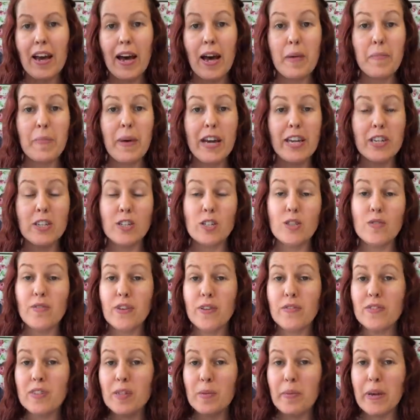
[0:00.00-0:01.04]
I paid just
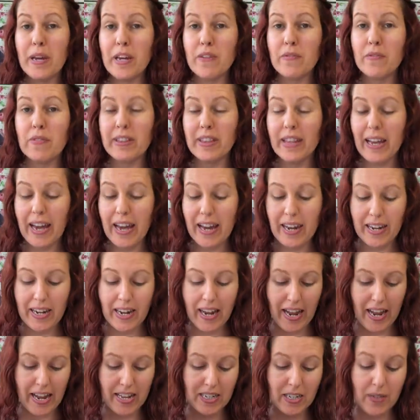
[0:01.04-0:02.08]
50p for that
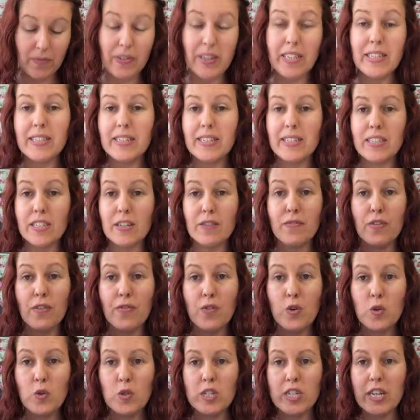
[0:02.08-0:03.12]
and I've listed it for
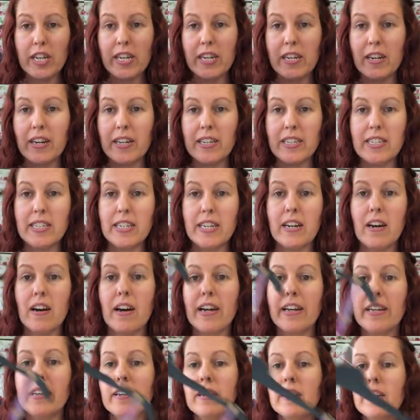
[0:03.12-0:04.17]

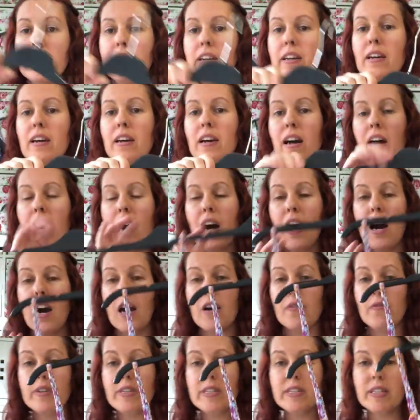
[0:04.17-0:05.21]
14.99.
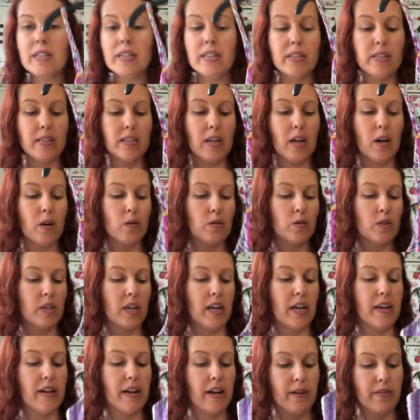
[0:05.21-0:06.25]
I recently sold
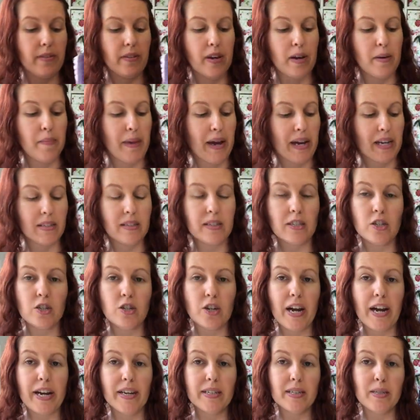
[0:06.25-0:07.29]
another maxi
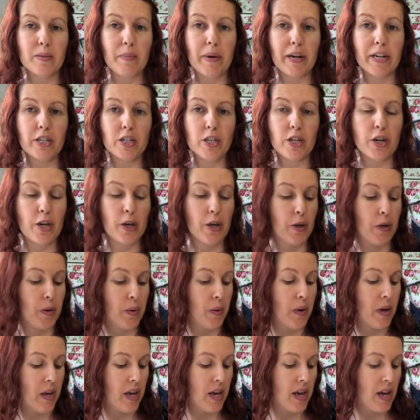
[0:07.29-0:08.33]
dress by
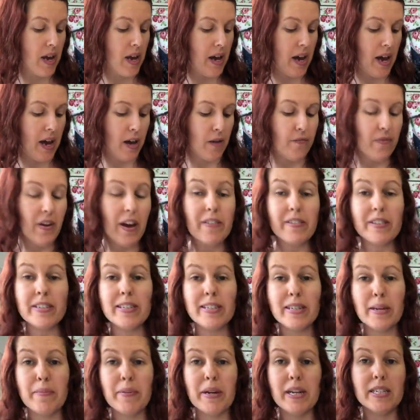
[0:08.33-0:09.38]
TU uh, very
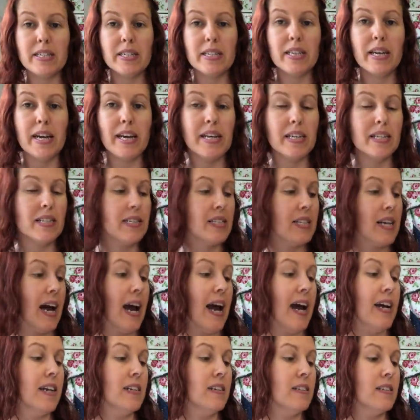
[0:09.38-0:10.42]
similar to this
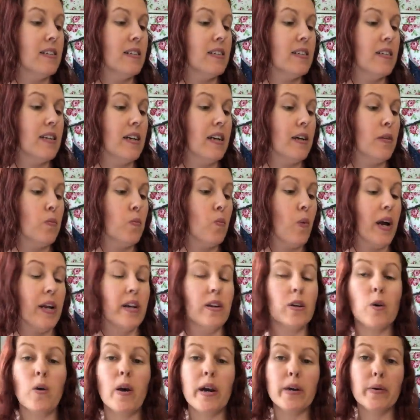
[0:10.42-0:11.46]
and it
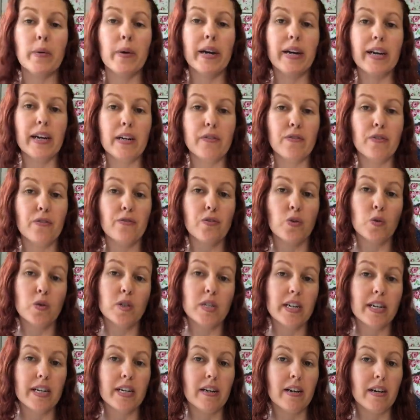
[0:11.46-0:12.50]
went quite quickly for
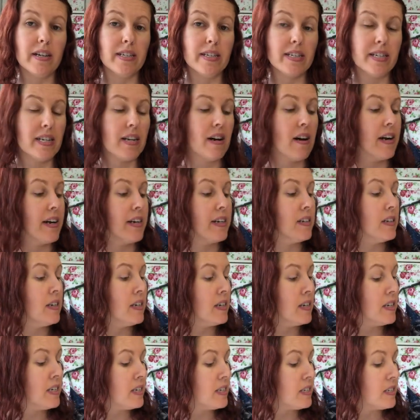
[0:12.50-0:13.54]
14.99
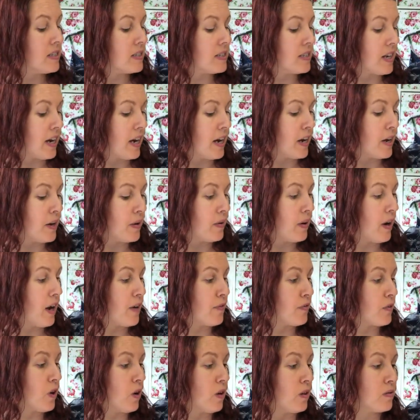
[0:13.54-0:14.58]
so
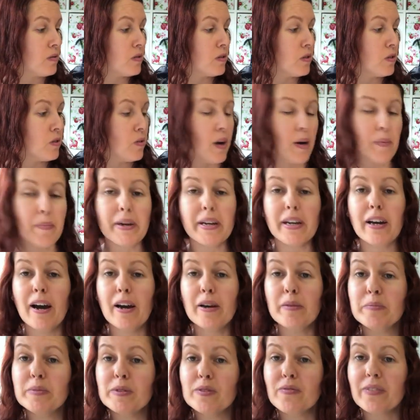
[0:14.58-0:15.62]
I've got quite big
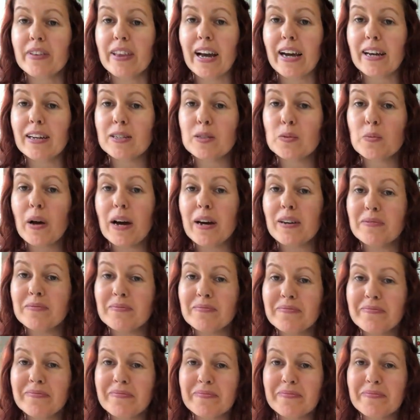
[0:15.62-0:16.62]
hopes for that as well.